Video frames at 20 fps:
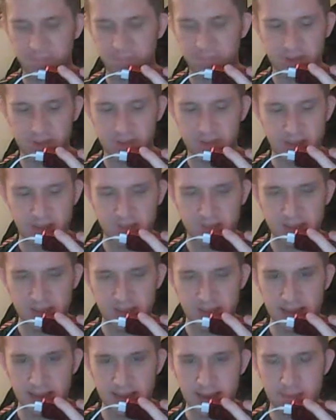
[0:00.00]
left in the
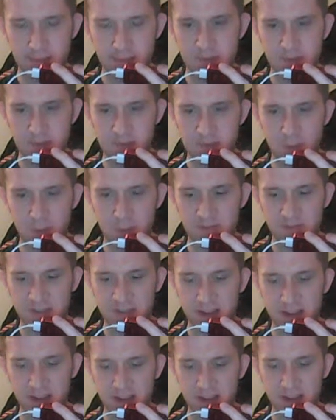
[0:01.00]
game to 12
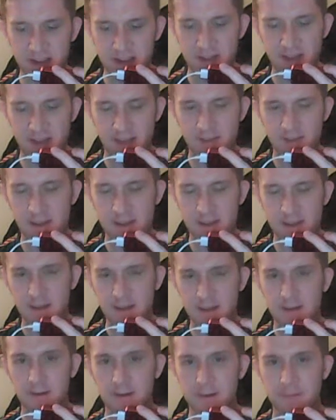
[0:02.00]
seconds left.
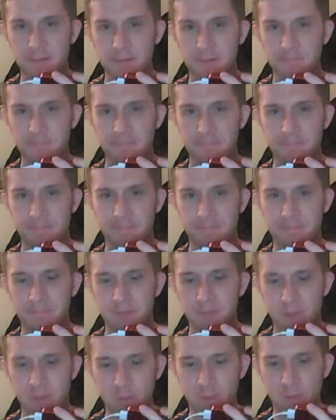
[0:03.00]

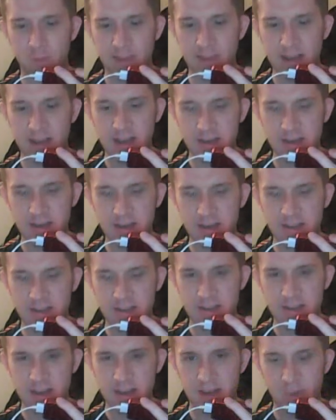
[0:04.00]
And when they got
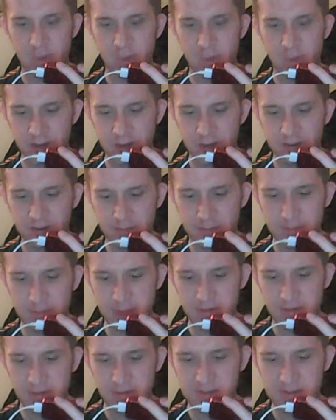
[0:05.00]
inside the 1,
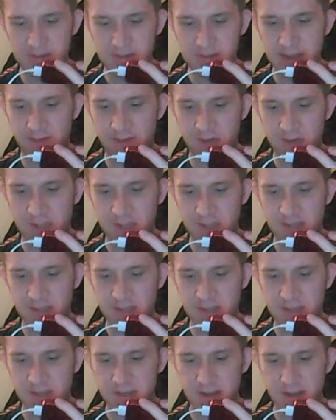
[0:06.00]
Matthew Stafford's
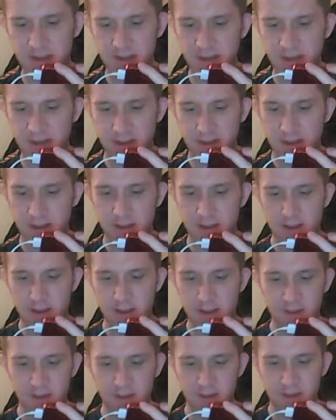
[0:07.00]

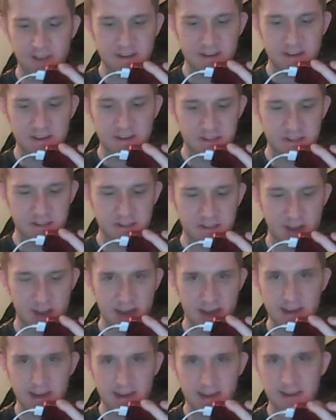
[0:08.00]
faked a
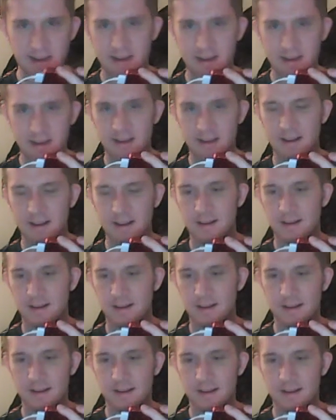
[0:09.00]
spike
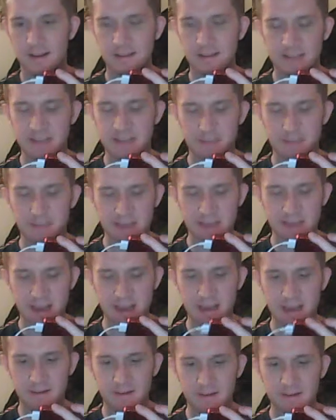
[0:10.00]
attempt,
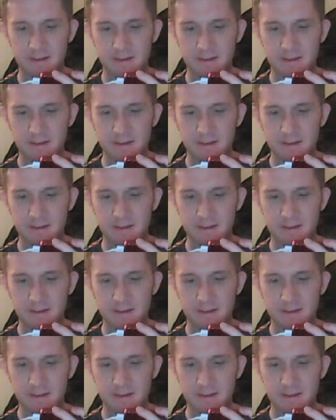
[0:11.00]
and